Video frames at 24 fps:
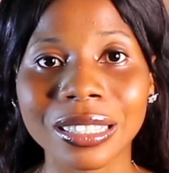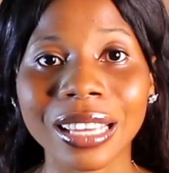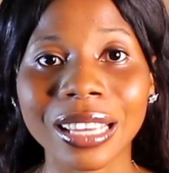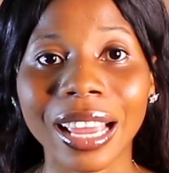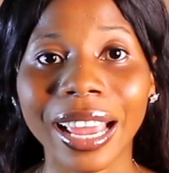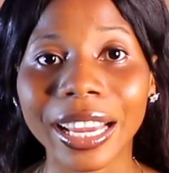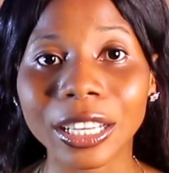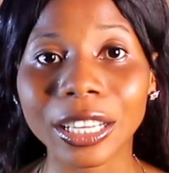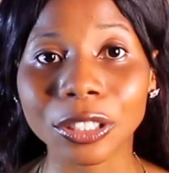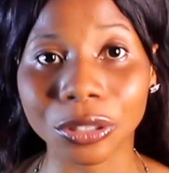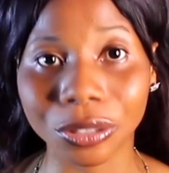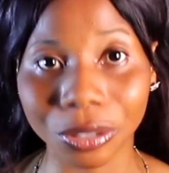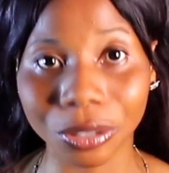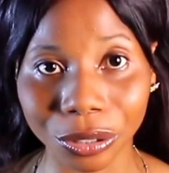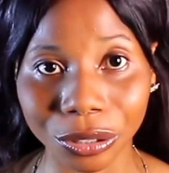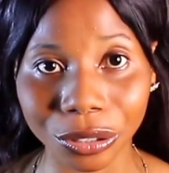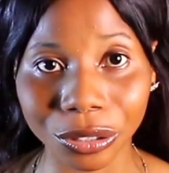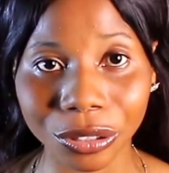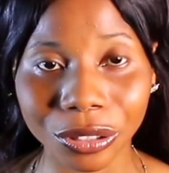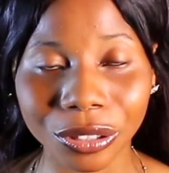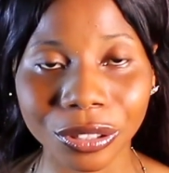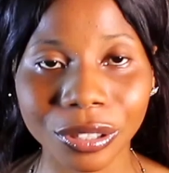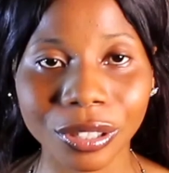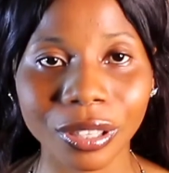
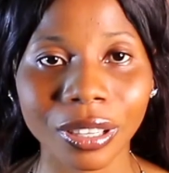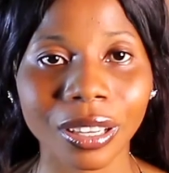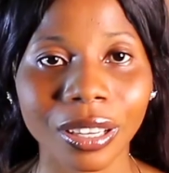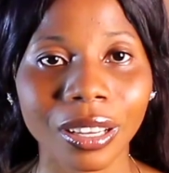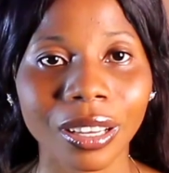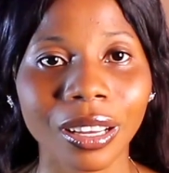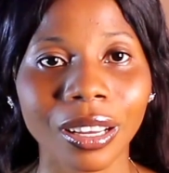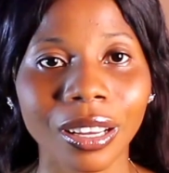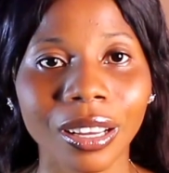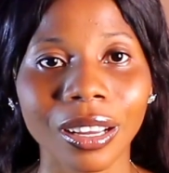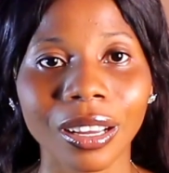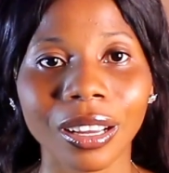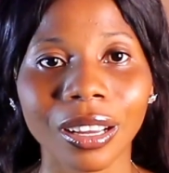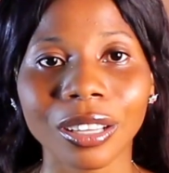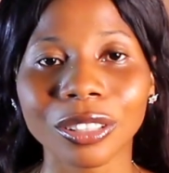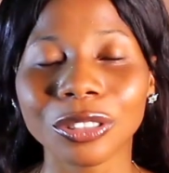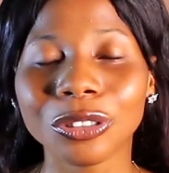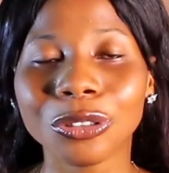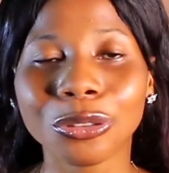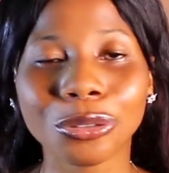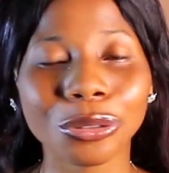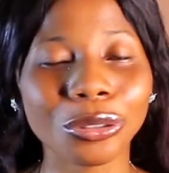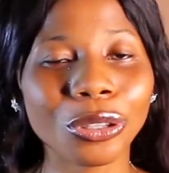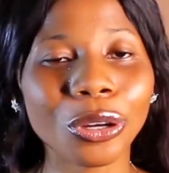titled
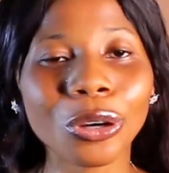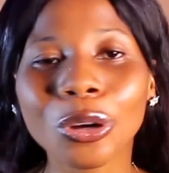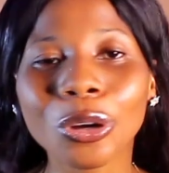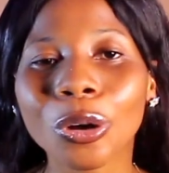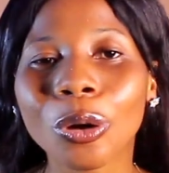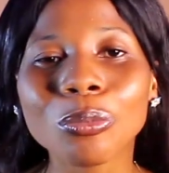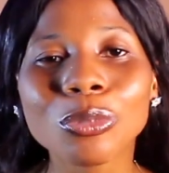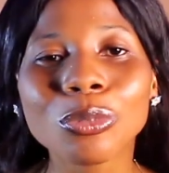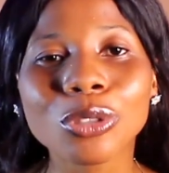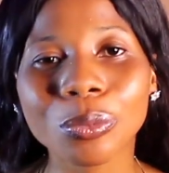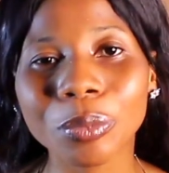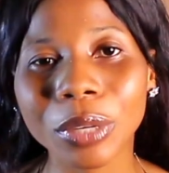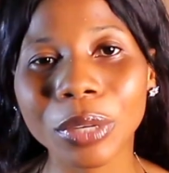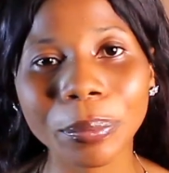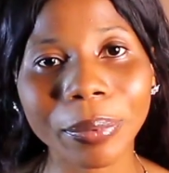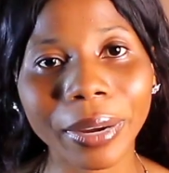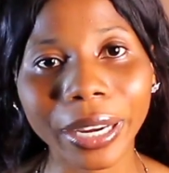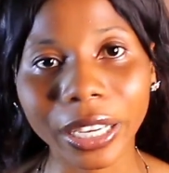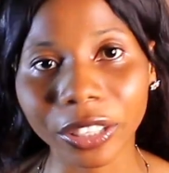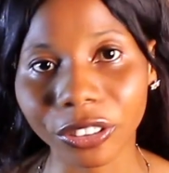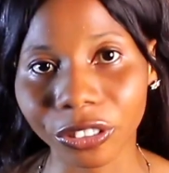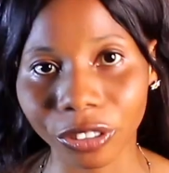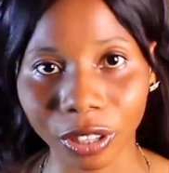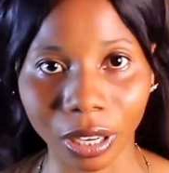"Do Not Come to Me
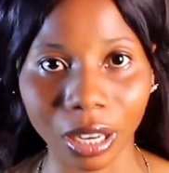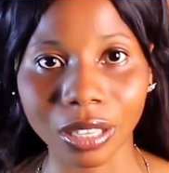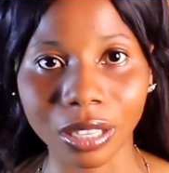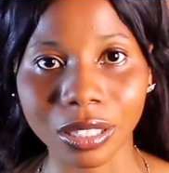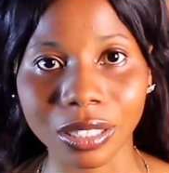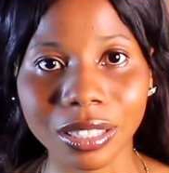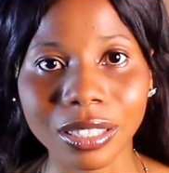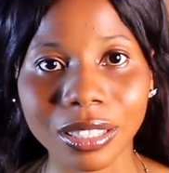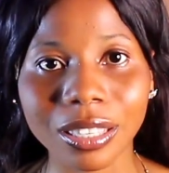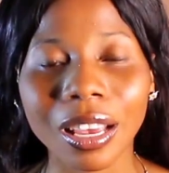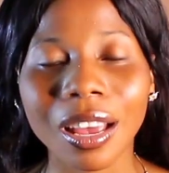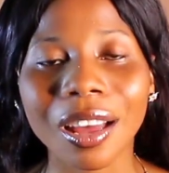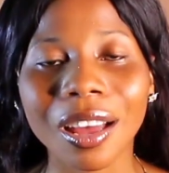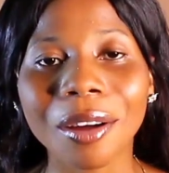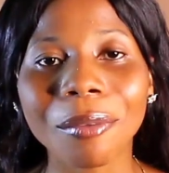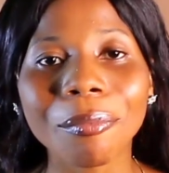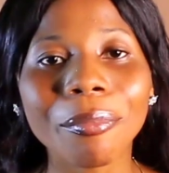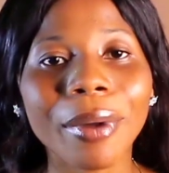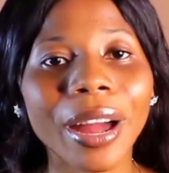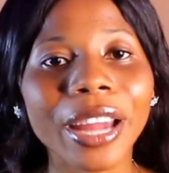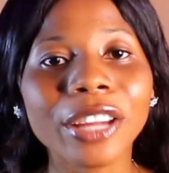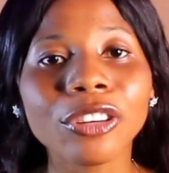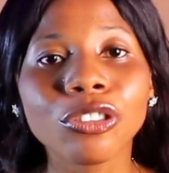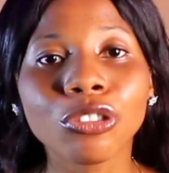by Chance"
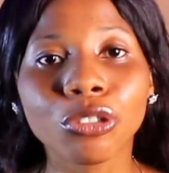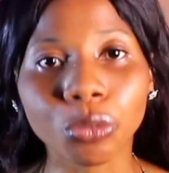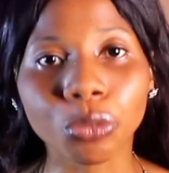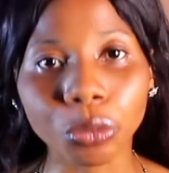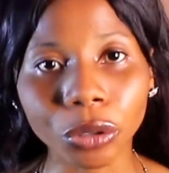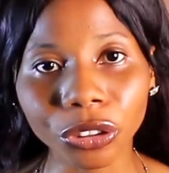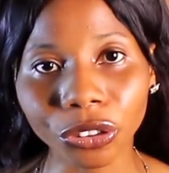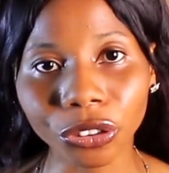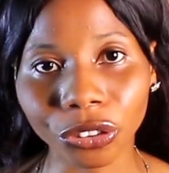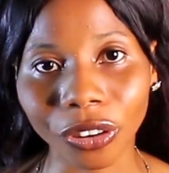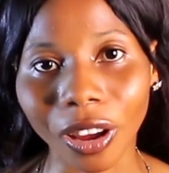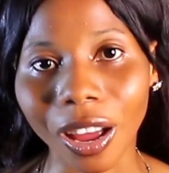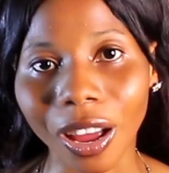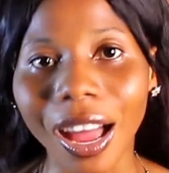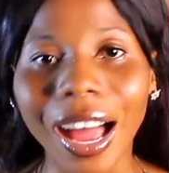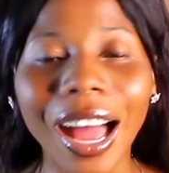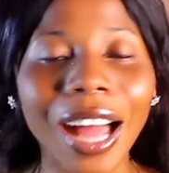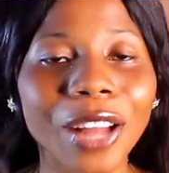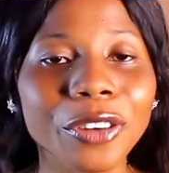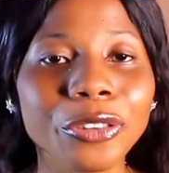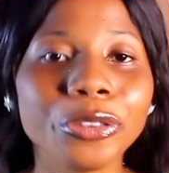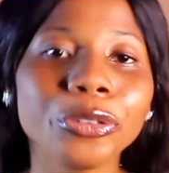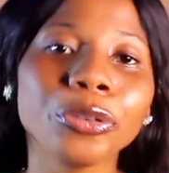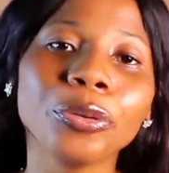by Tricia
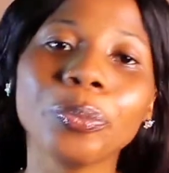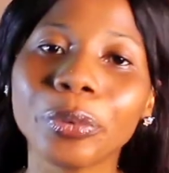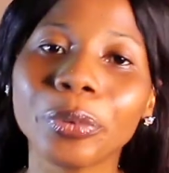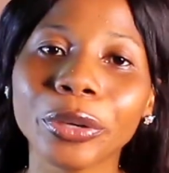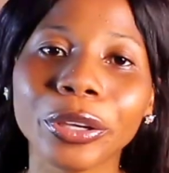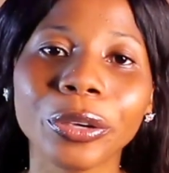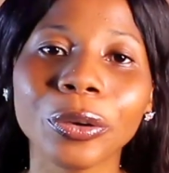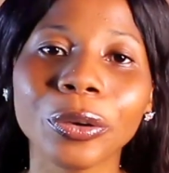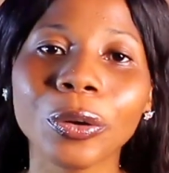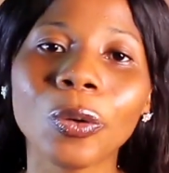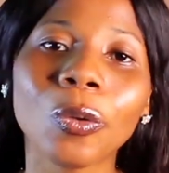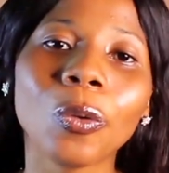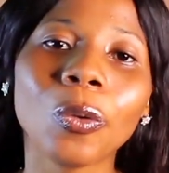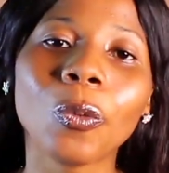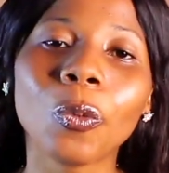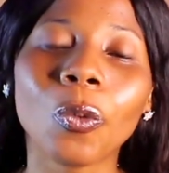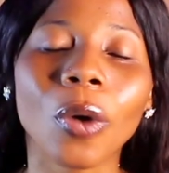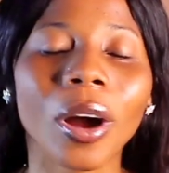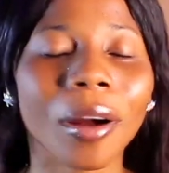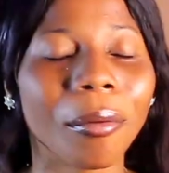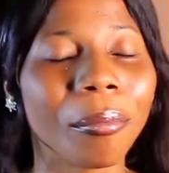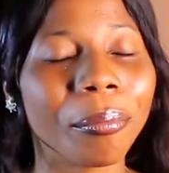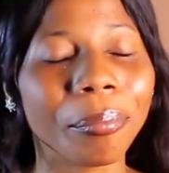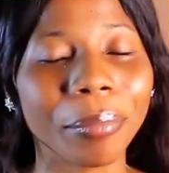Adobe
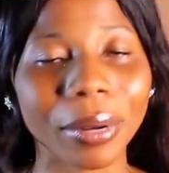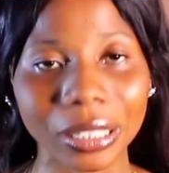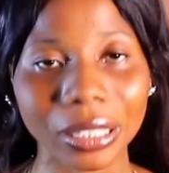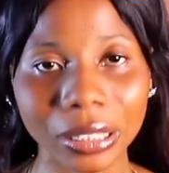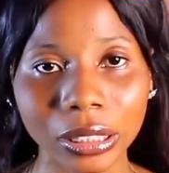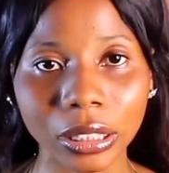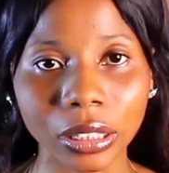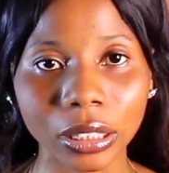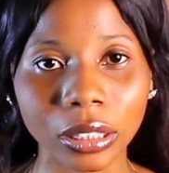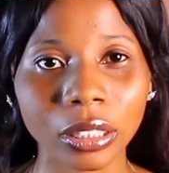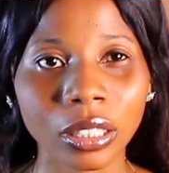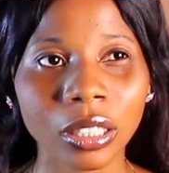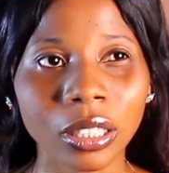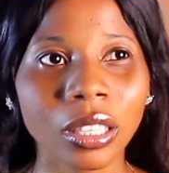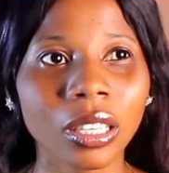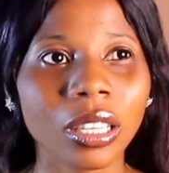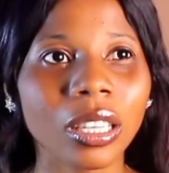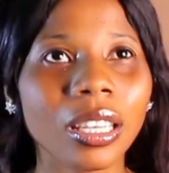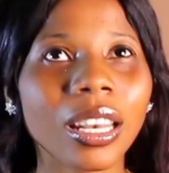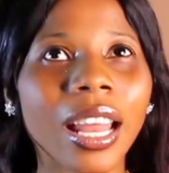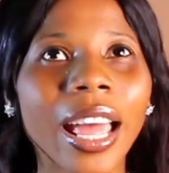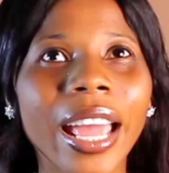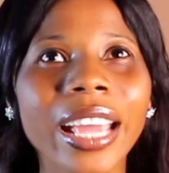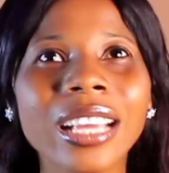Nwaubani.
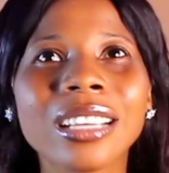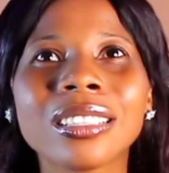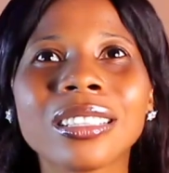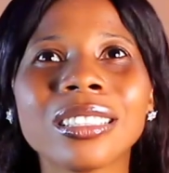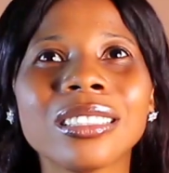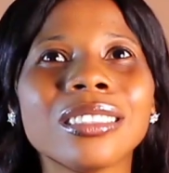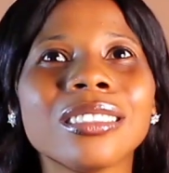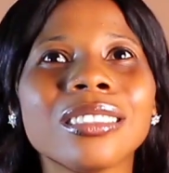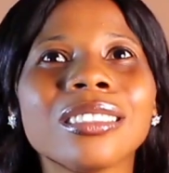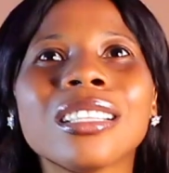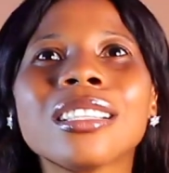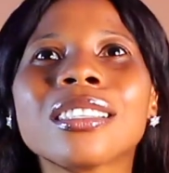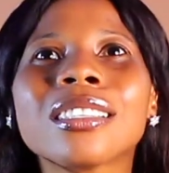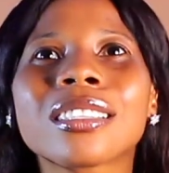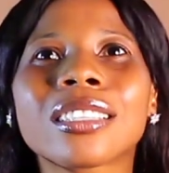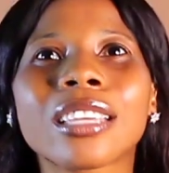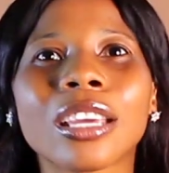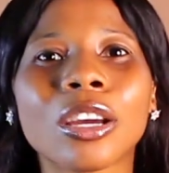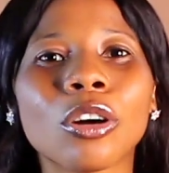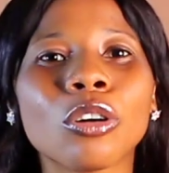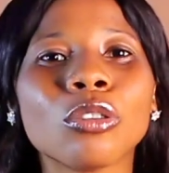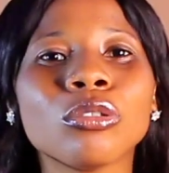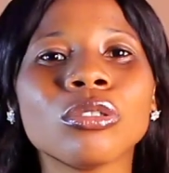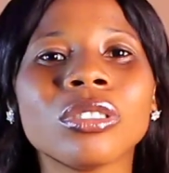Like, this
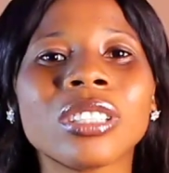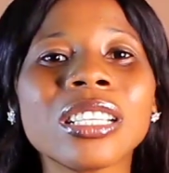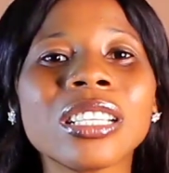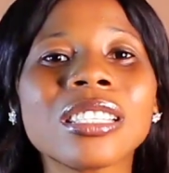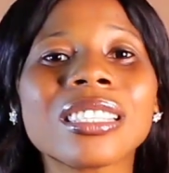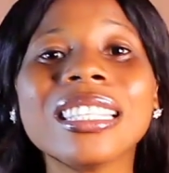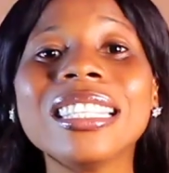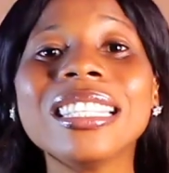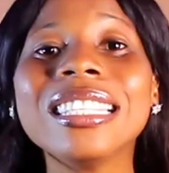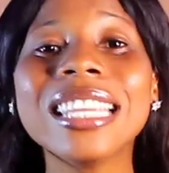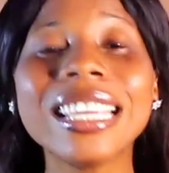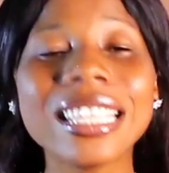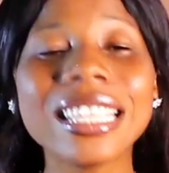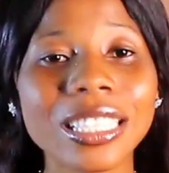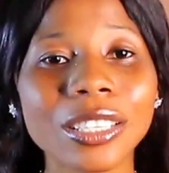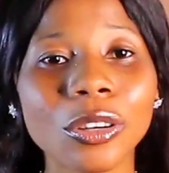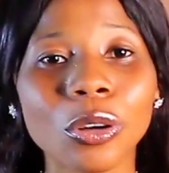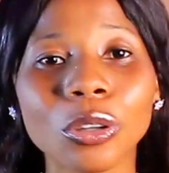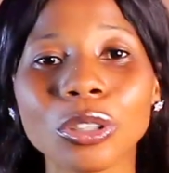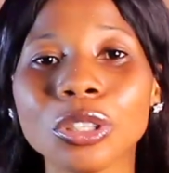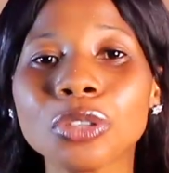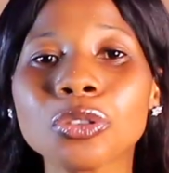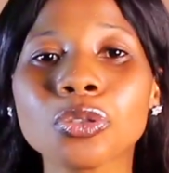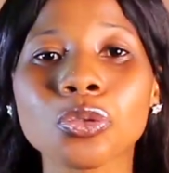girl, this lady
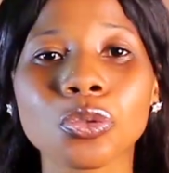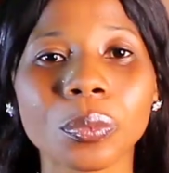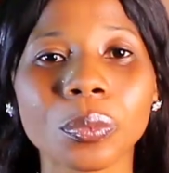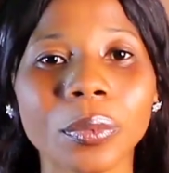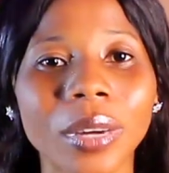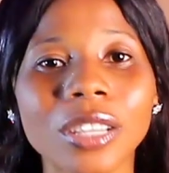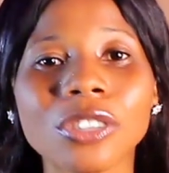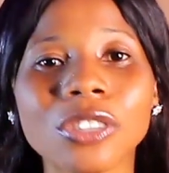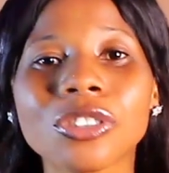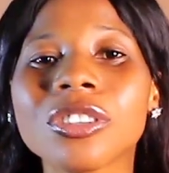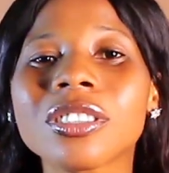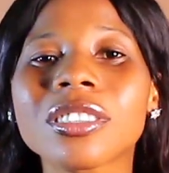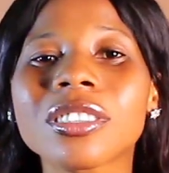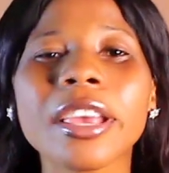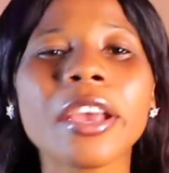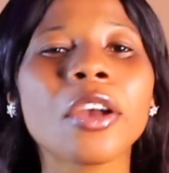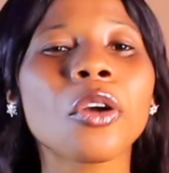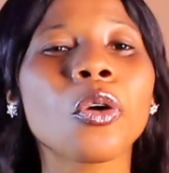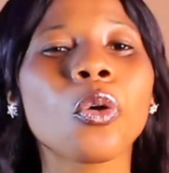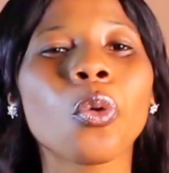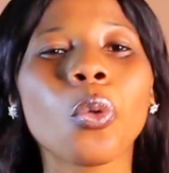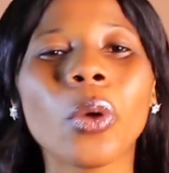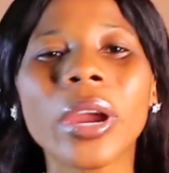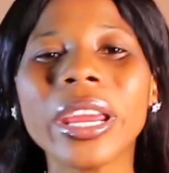or this woman, she's a
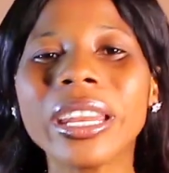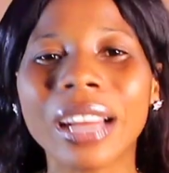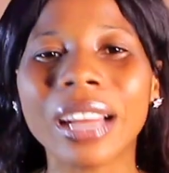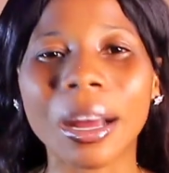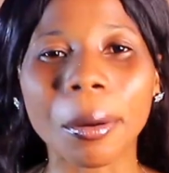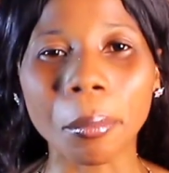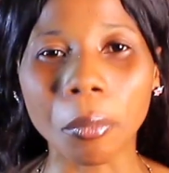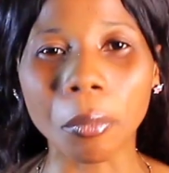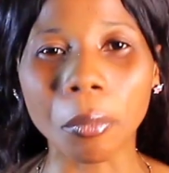queen and